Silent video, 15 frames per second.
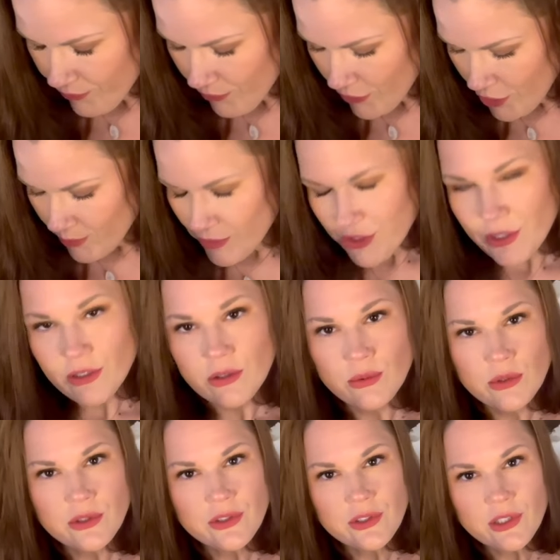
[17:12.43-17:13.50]
Your material
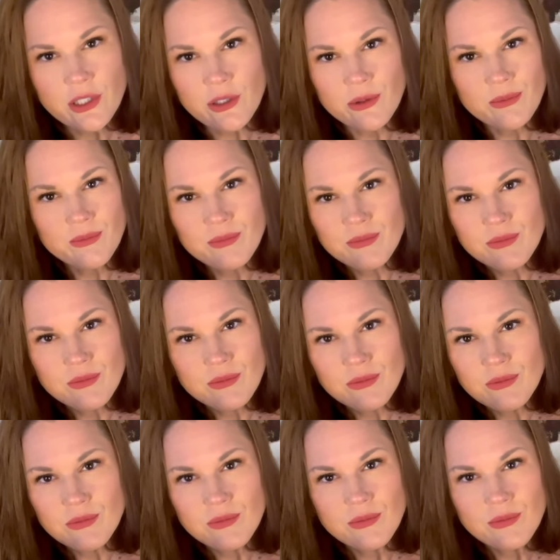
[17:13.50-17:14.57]
world secure.
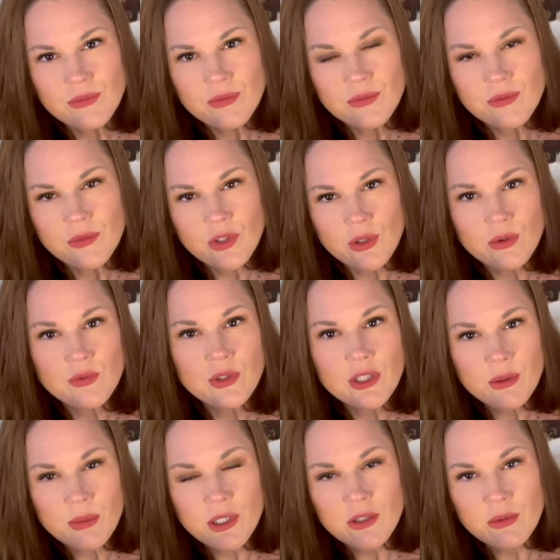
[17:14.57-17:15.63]
You
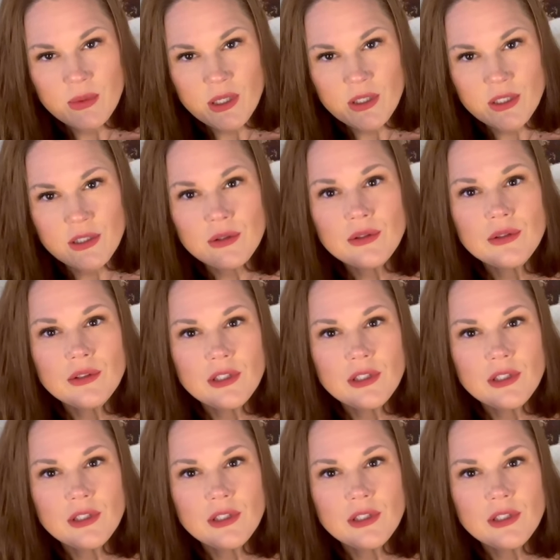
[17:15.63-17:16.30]
feeling better about it,